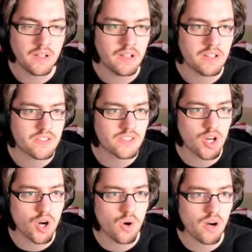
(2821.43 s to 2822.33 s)

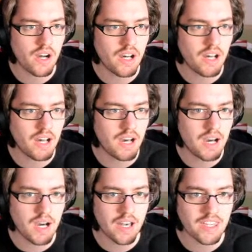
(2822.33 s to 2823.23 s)
So
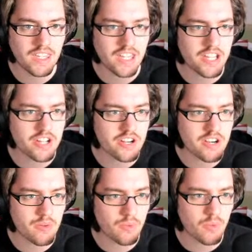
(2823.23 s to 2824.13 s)

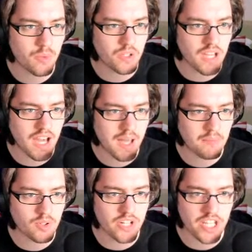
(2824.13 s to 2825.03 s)
here, what I'm
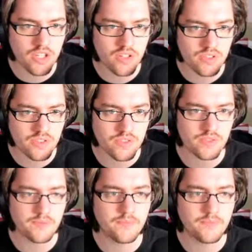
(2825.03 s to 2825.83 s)
gonna use,